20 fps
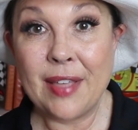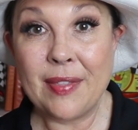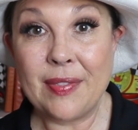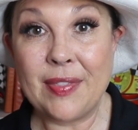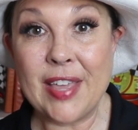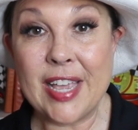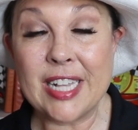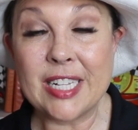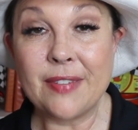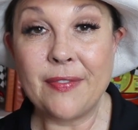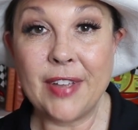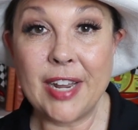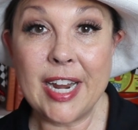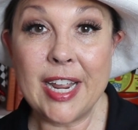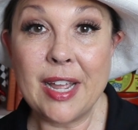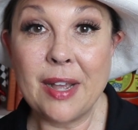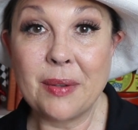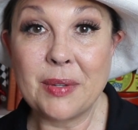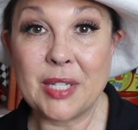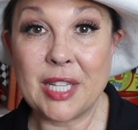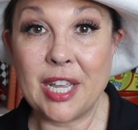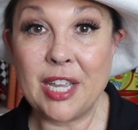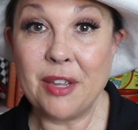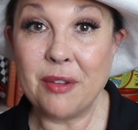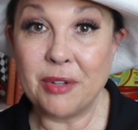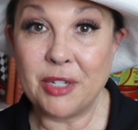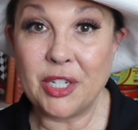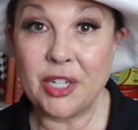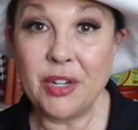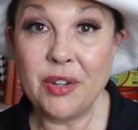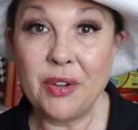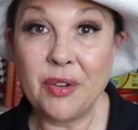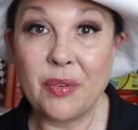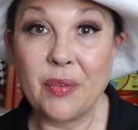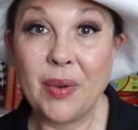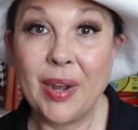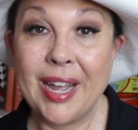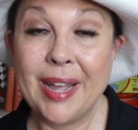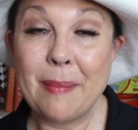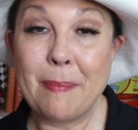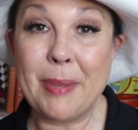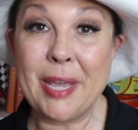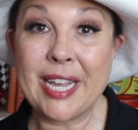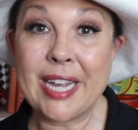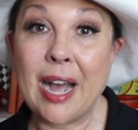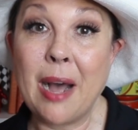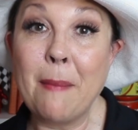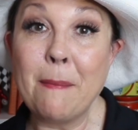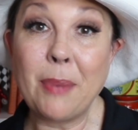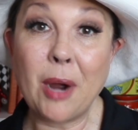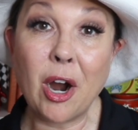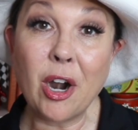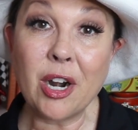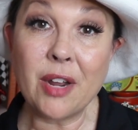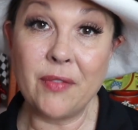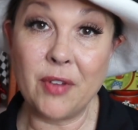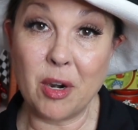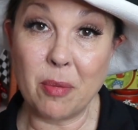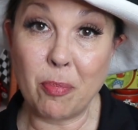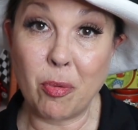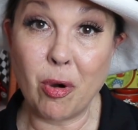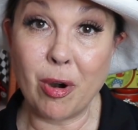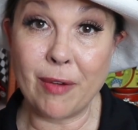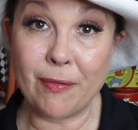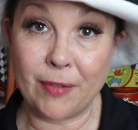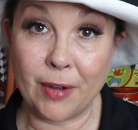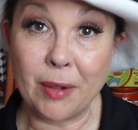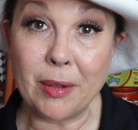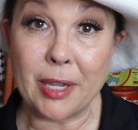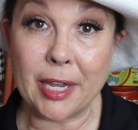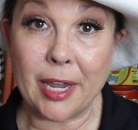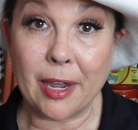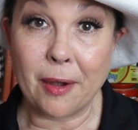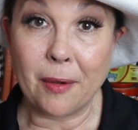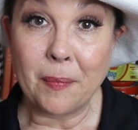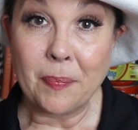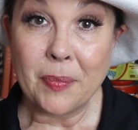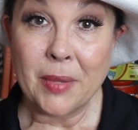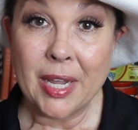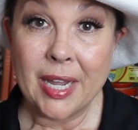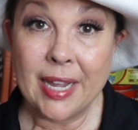these videos that you do become part of your portfolio.